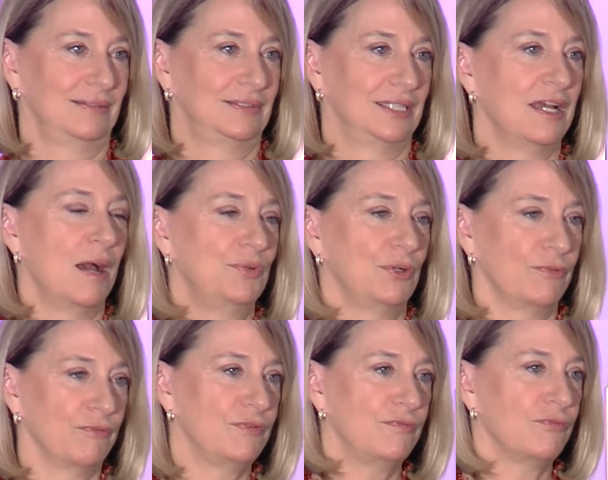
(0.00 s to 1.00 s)
to come to
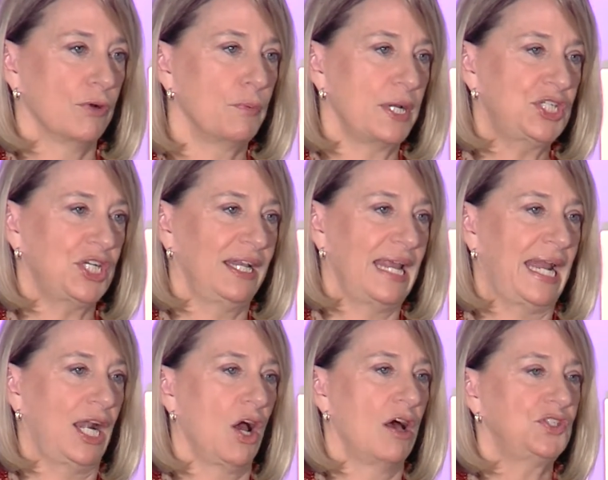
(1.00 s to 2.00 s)
fruition, and
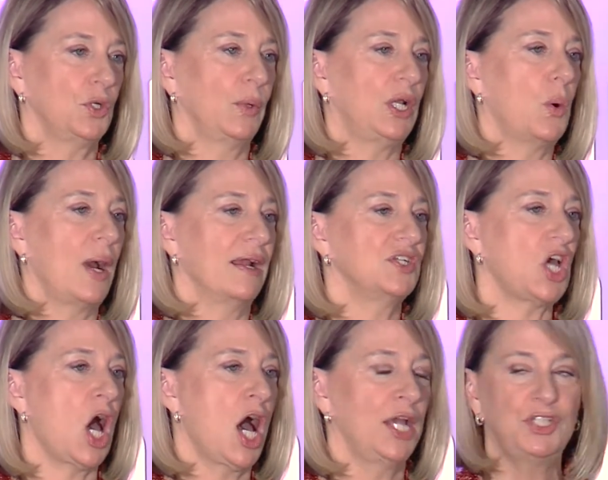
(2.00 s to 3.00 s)
it also requires
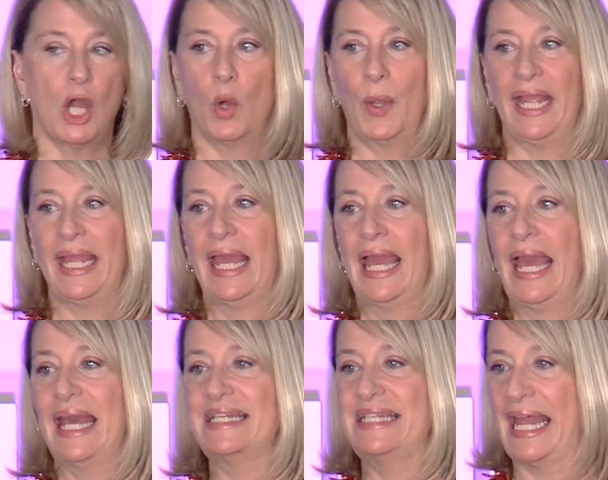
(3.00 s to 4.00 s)
ongoing
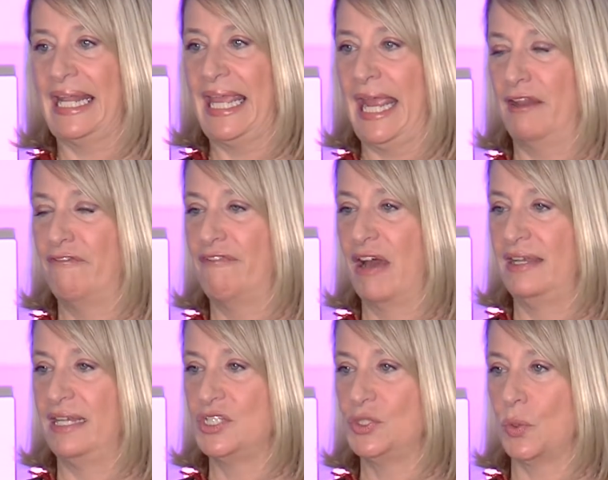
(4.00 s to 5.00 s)
and dedicated
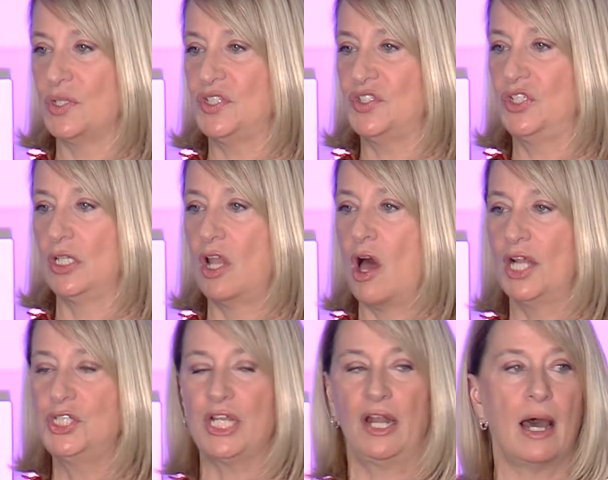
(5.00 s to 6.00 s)
funding sources to
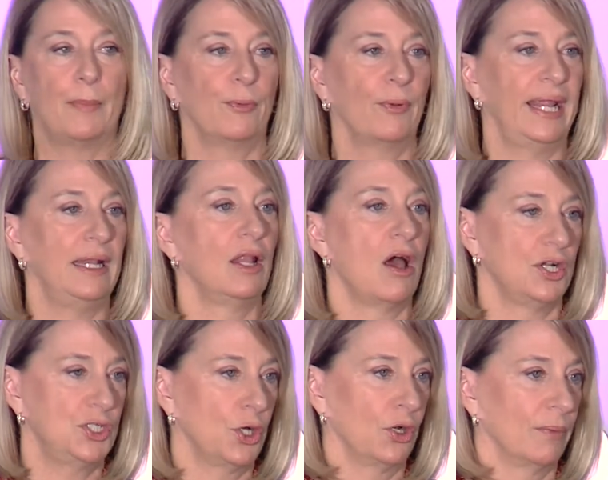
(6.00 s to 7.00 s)
launch and operate
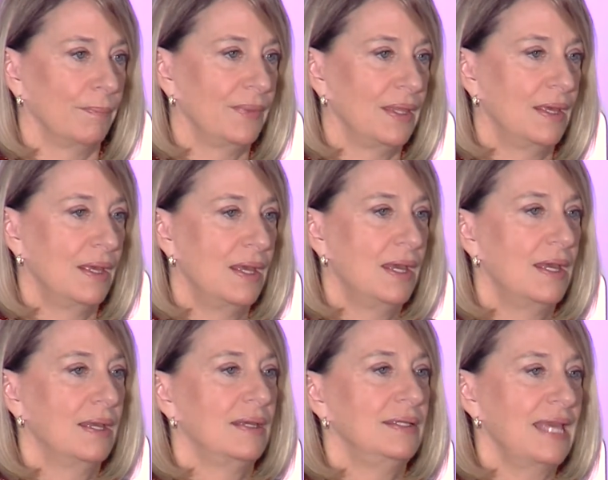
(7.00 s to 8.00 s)
long-term.
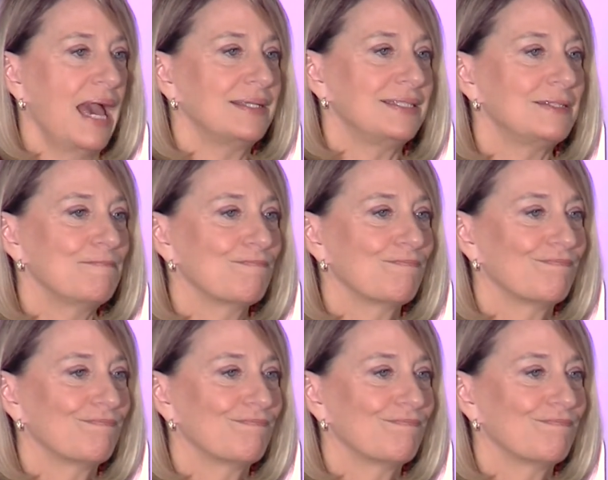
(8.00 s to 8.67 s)
Yes,